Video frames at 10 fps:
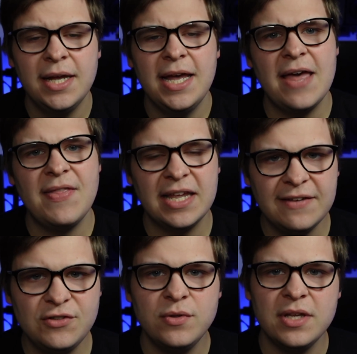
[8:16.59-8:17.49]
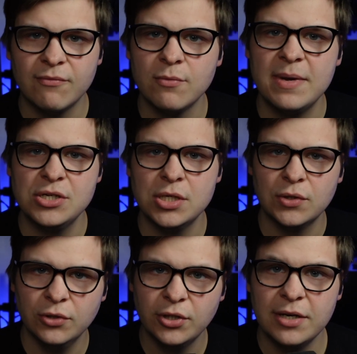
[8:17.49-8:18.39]
and that gives you the information you're
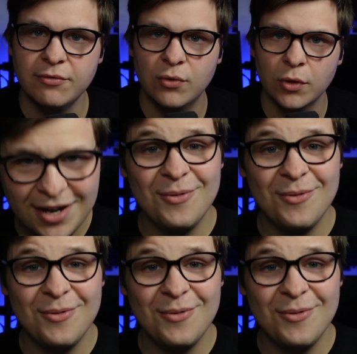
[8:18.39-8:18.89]
looking for.